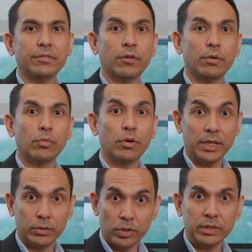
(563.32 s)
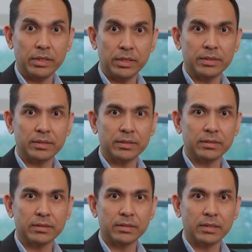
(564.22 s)
for more than 20 years.
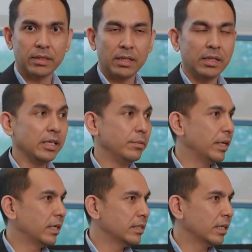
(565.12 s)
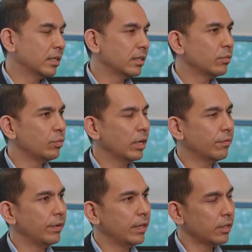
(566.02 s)
In Megajana, we are
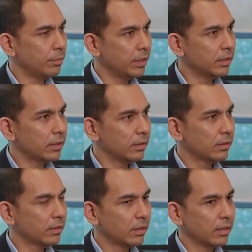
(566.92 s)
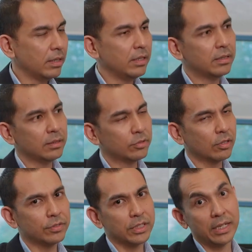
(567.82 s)
very committed in terms
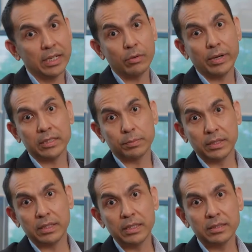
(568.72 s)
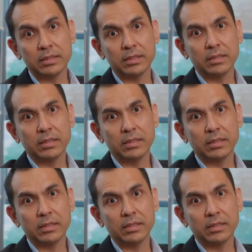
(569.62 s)
of sharing our expertise